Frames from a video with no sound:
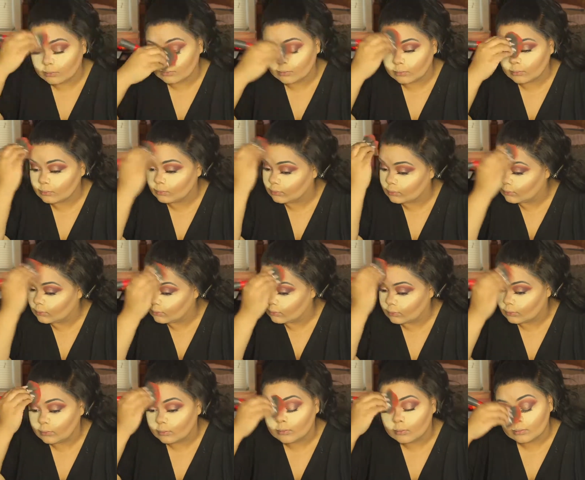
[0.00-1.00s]

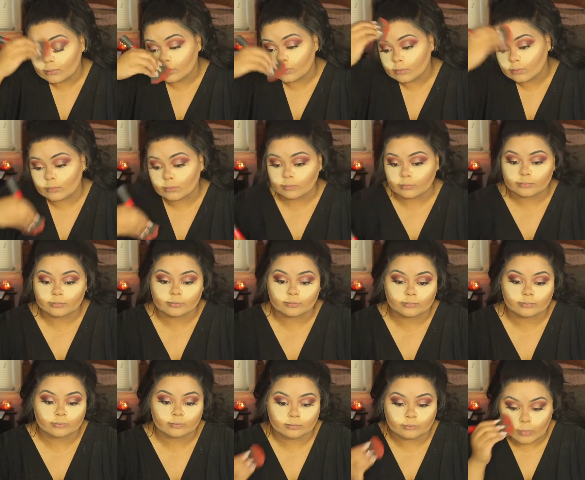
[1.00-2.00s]

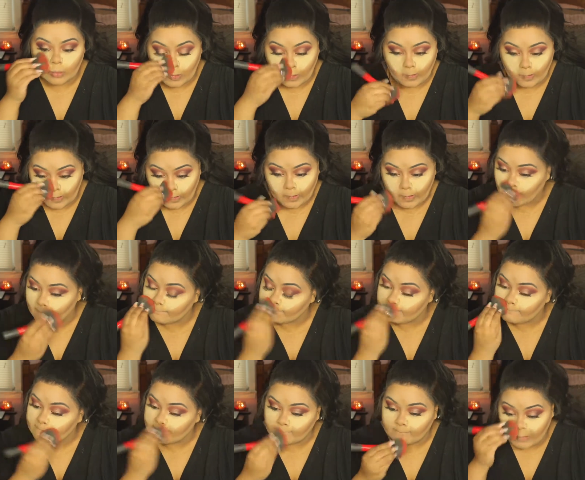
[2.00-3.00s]

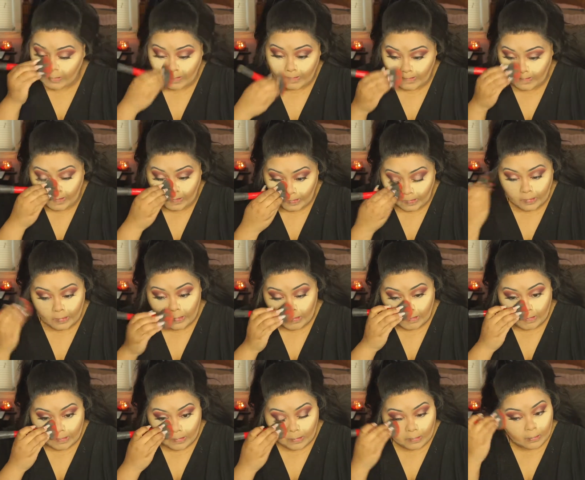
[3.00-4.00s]

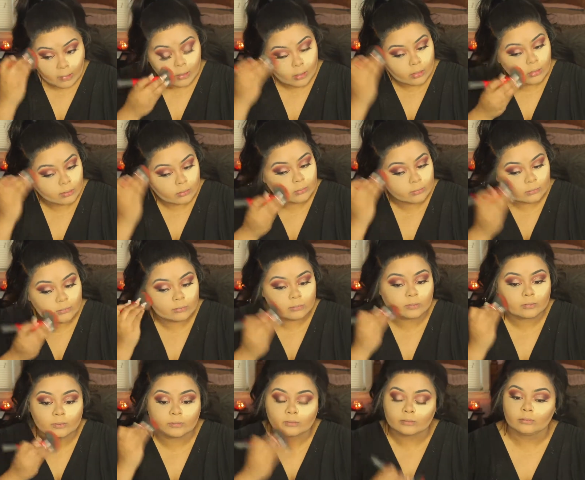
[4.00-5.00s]

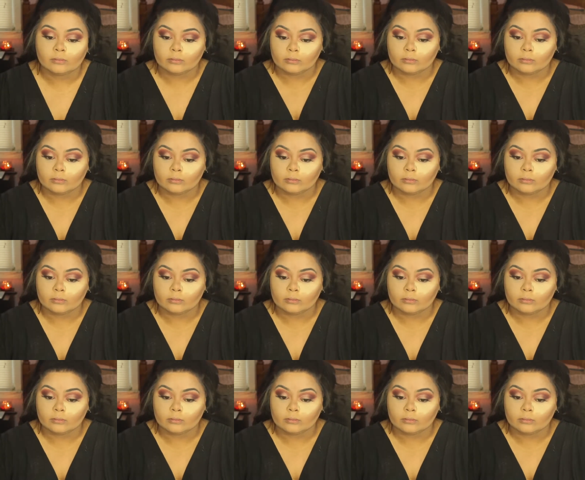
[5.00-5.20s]
No one is speaking in this clip.